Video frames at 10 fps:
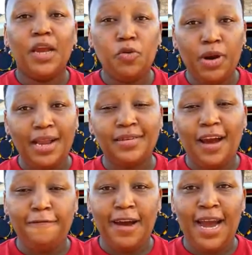You can't
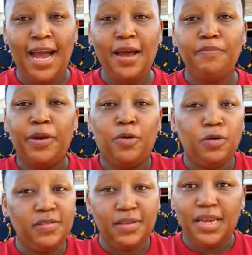cover her
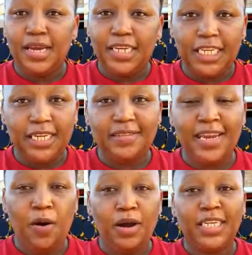because she
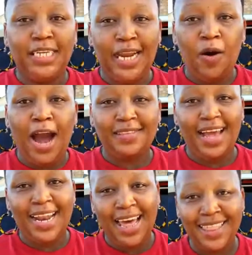now has
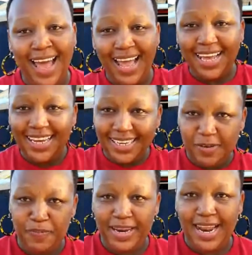another
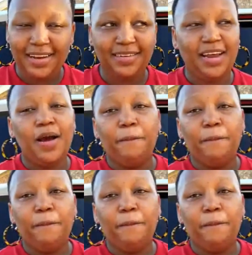dependent.